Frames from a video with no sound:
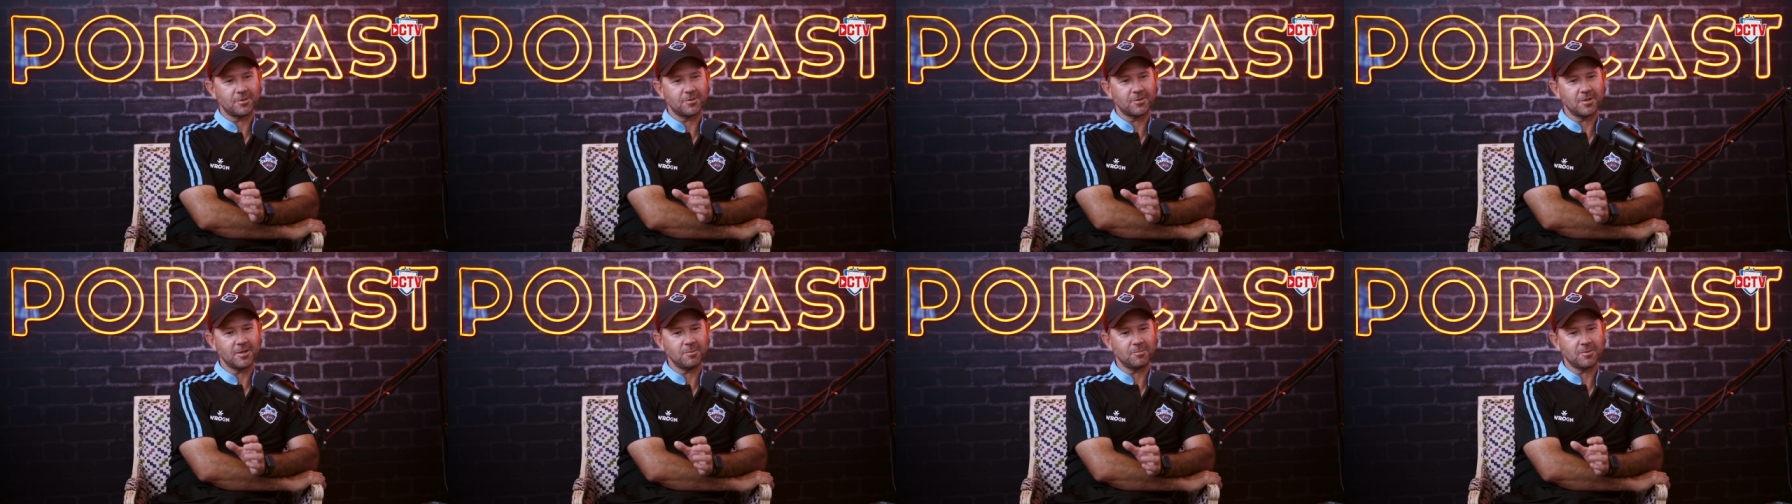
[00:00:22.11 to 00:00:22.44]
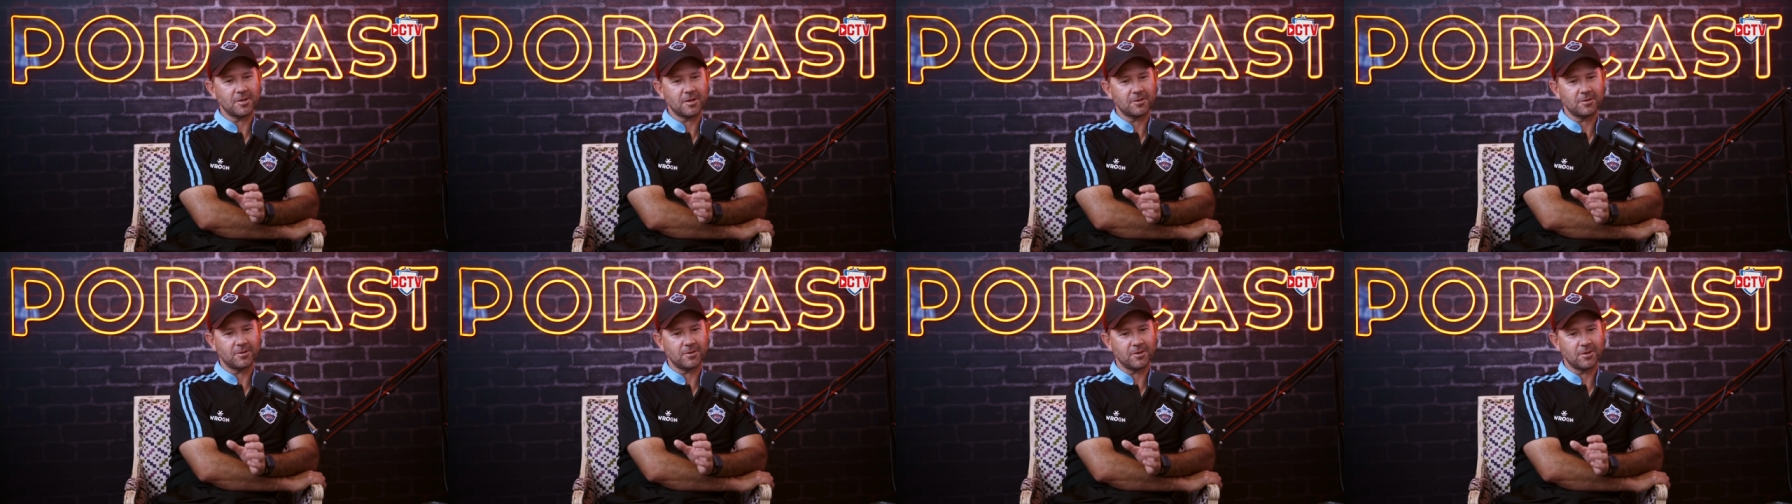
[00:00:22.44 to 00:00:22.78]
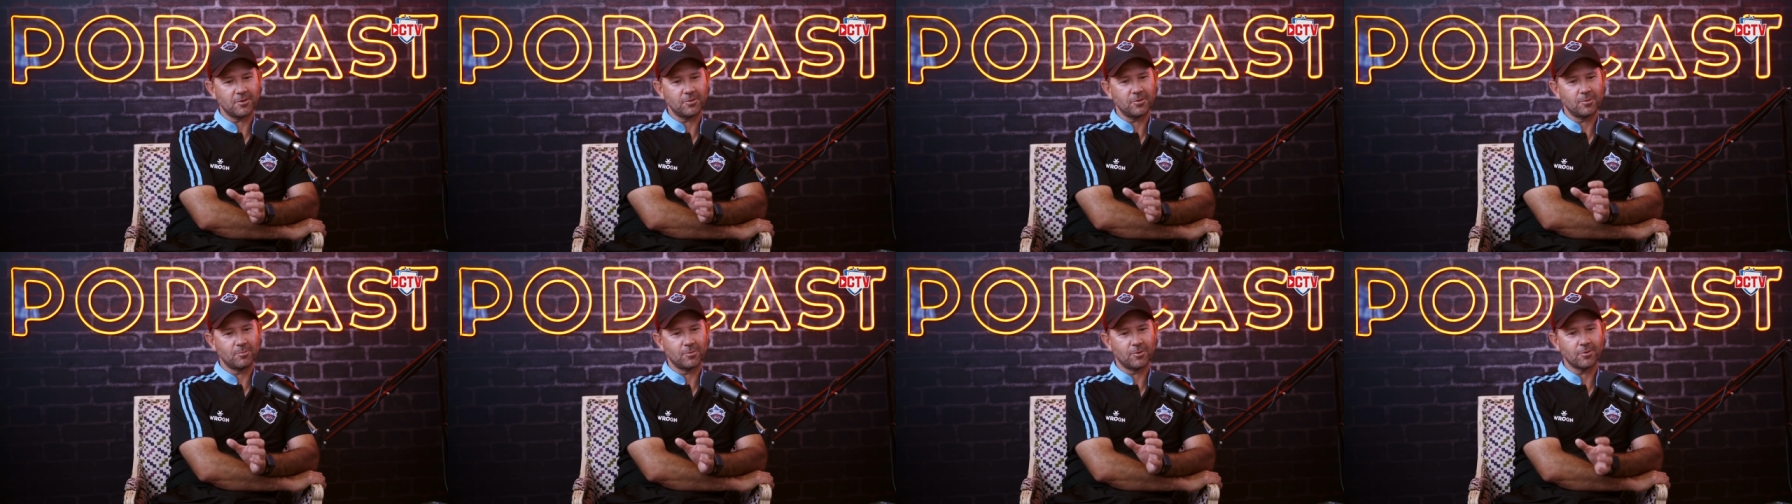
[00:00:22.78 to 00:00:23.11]
but deep down I
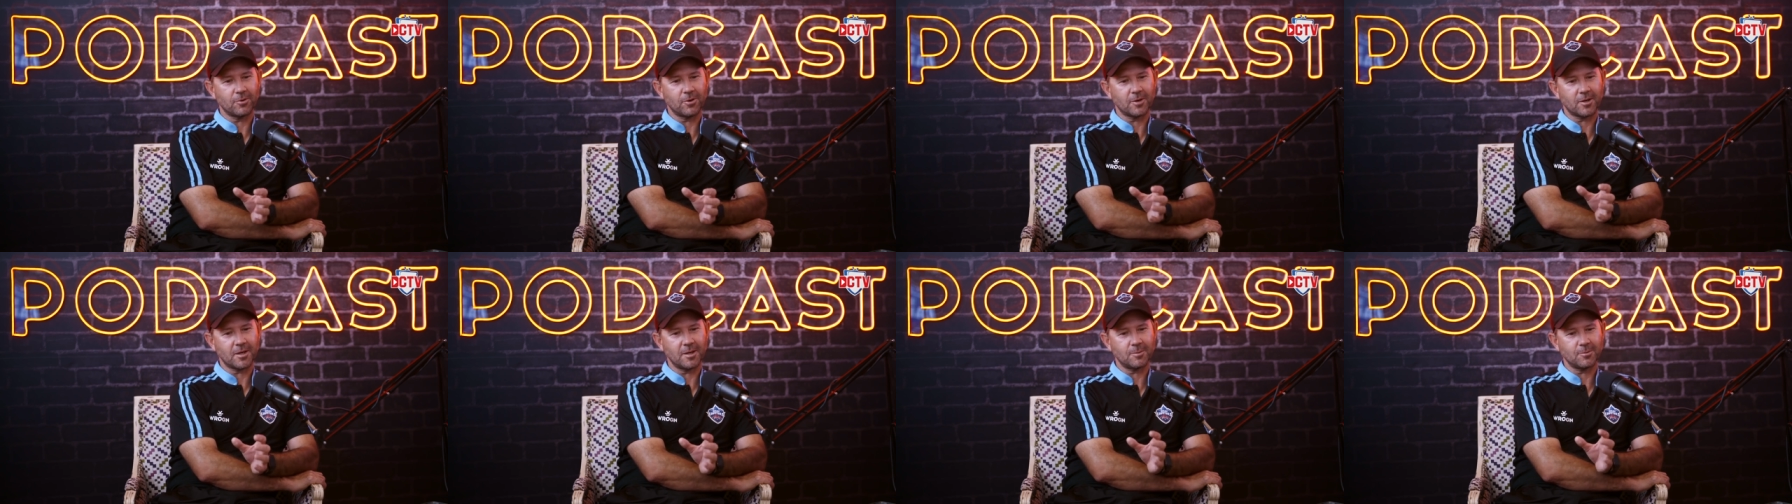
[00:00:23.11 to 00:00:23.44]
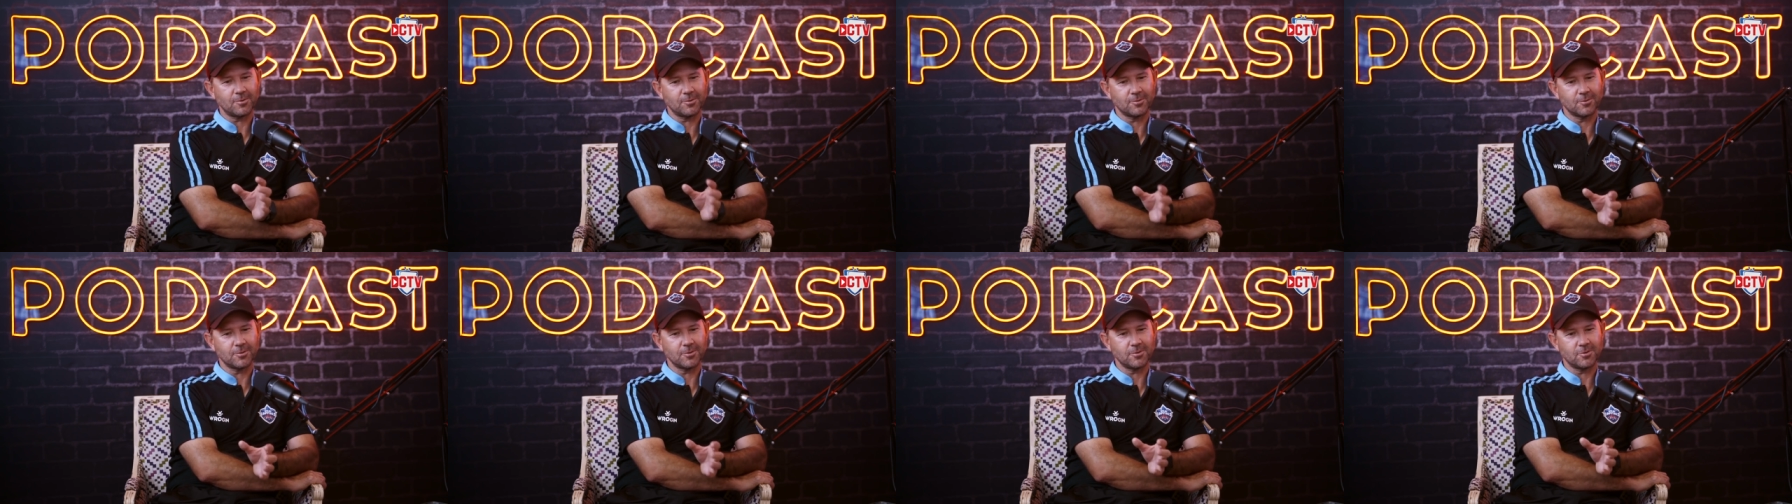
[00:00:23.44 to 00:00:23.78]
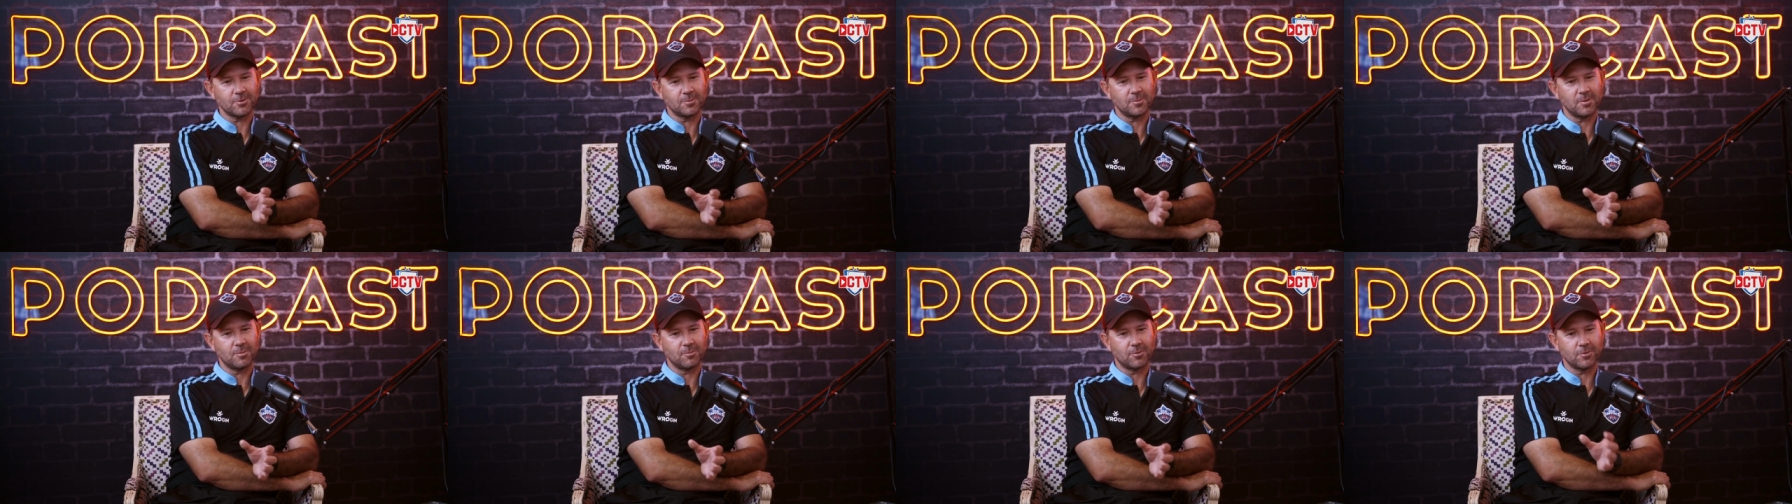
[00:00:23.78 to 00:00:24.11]
know the more I keep talking
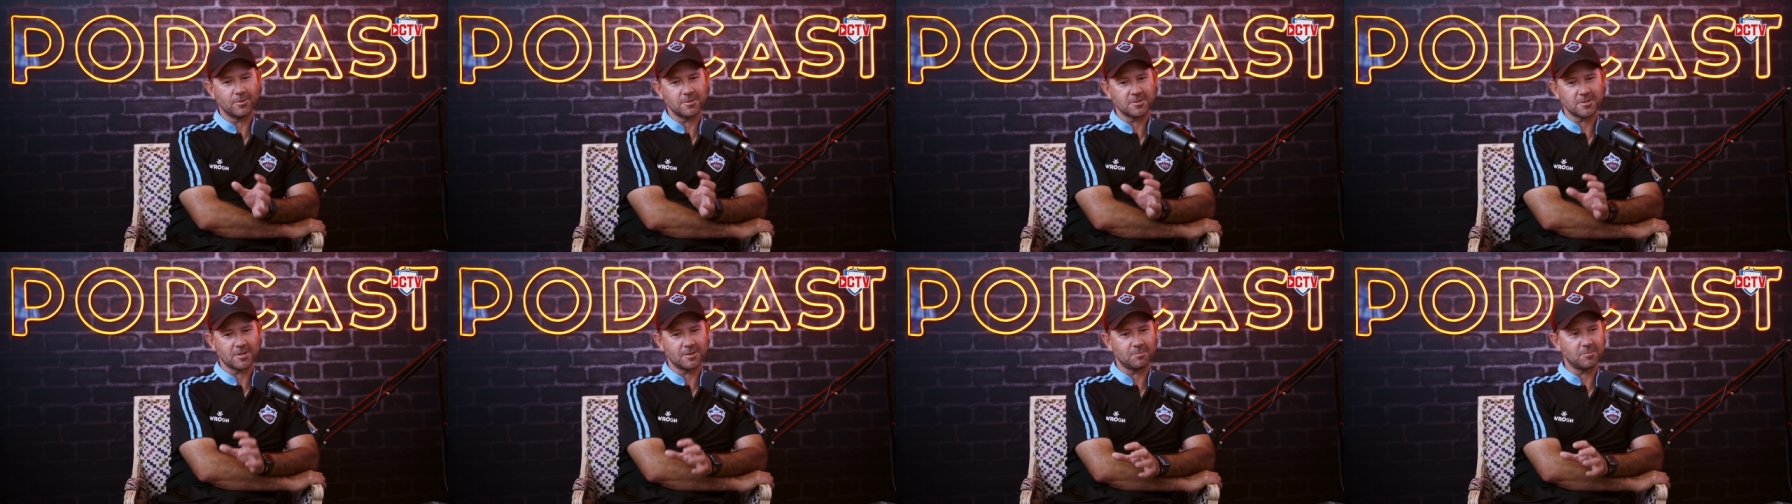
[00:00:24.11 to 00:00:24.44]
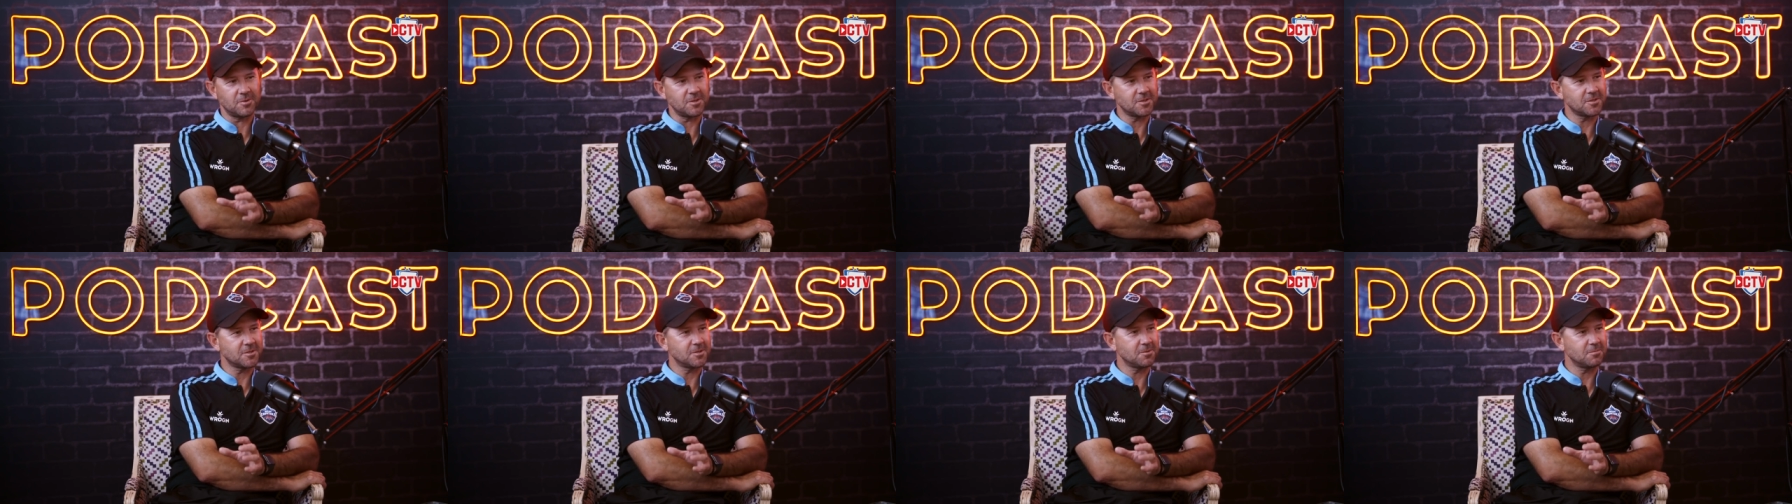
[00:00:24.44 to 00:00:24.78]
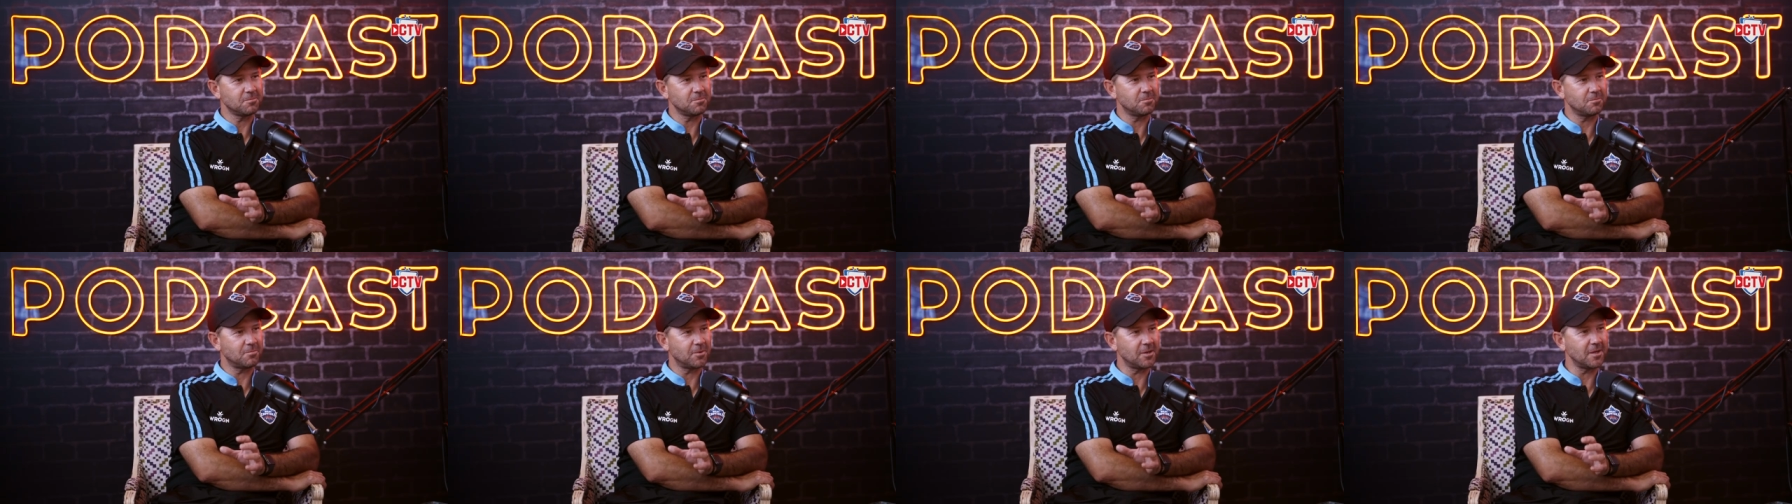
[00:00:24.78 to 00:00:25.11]
to him, the more he's going to miss
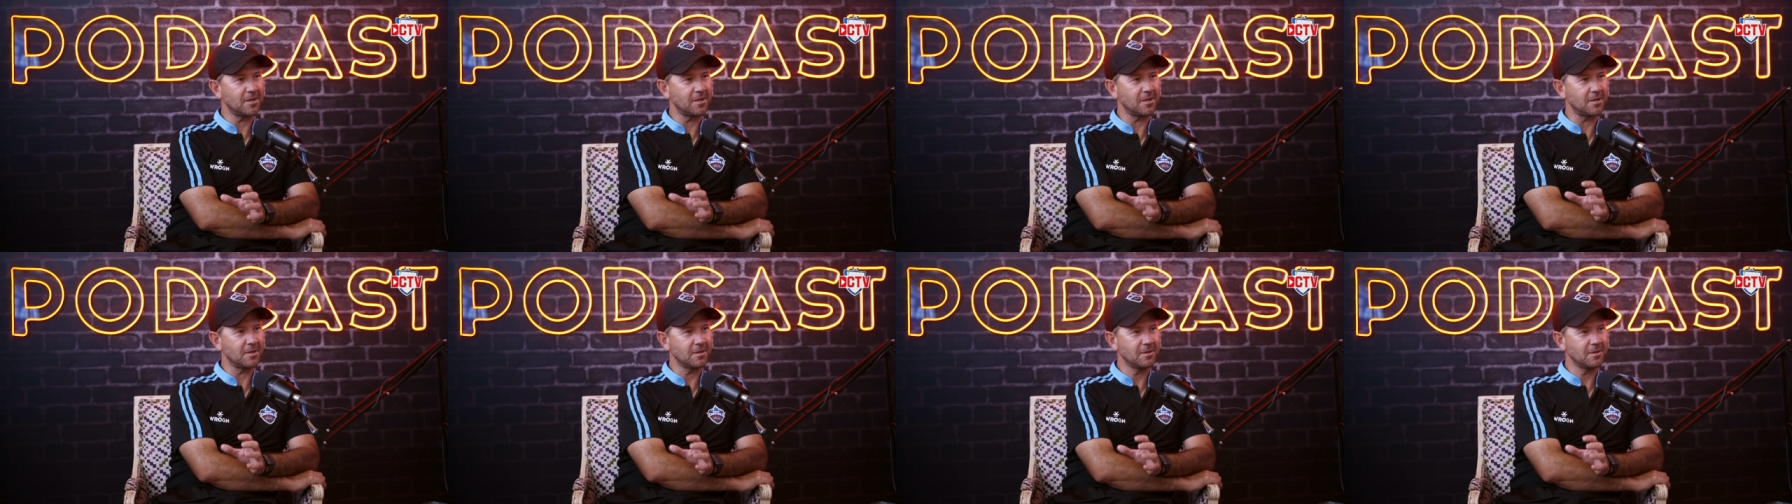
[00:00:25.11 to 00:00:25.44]
being here